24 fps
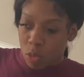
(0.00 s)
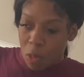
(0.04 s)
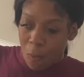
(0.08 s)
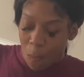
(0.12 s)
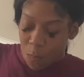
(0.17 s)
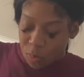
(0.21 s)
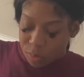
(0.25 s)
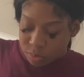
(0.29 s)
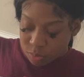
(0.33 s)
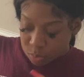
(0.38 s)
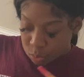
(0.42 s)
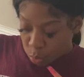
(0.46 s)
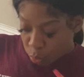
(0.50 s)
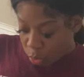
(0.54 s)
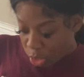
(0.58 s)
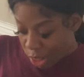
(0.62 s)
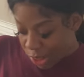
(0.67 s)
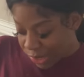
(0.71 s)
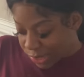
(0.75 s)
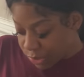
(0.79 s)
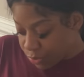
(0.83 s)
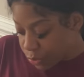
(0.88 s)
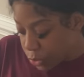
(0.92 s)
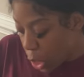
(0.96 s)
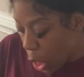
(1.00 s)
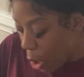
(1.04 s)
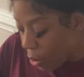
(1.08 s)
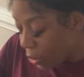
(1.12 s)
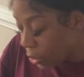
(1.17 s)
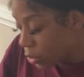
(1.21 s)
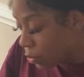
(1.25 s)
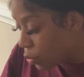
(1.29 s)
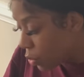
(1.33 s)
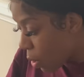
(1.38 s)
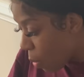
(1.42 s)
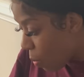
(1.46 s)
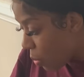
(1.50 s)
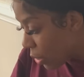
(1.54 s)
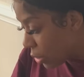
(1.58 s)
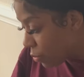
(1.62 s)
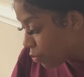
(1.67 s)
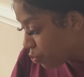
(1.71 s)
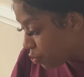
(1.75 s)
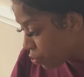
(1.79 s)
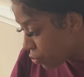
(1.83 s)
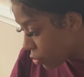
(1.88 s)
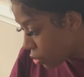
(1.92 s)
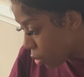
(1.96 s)
For my cleaning my car vlog.
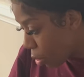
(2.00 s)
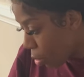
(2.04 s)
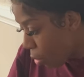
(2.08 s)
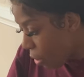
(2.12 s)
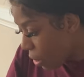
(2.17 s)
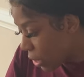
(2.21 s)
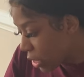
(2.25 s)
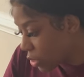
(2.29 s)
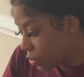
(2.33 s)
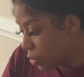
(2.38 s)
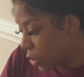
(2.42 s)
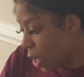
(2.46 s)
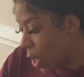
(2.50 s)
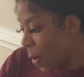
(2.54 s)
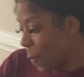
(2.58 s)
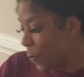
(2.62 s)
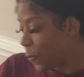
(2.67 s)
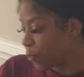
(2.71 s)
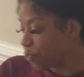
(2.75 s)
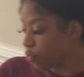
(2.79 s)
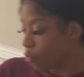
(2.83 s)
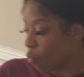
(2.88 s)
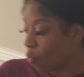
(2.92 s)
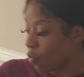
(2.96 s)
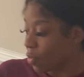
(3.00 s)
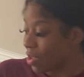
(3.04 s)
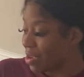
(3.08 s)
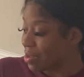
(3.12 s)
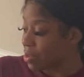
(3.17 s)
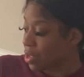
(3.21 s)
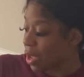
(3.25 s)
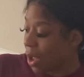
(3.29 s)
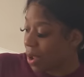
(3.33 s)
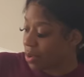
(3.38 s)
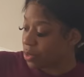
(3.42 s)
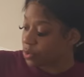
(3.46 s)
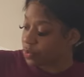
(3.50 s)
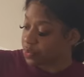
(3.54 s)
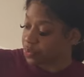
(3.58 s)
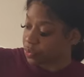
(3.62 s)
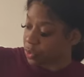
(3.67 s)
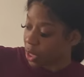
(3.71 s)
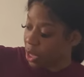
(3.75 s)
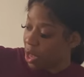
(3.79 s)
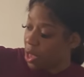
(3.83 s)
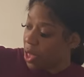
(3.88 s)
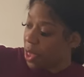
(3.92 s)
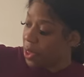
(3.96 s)
Mm -hmm. Trying to
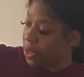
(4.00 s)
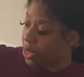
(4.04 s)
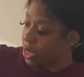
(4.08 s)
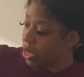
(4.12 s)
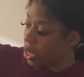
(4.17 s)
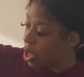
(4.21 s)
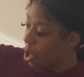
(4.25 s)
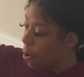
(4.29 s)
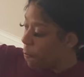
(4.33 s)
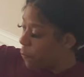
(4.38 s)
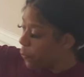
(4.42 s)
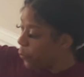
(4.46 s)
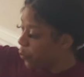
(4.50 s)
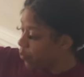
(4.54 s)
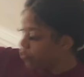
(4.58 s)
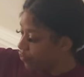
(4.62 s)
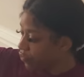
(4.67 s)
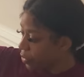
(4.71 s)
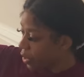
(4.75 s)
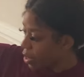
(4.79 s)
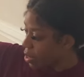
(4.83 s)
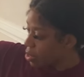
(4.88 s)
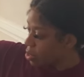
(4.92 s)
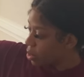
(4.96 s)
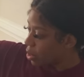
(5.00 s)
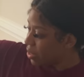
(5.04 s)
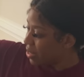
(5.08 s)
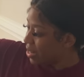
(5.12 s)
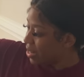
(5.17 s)
show you like how clean it got.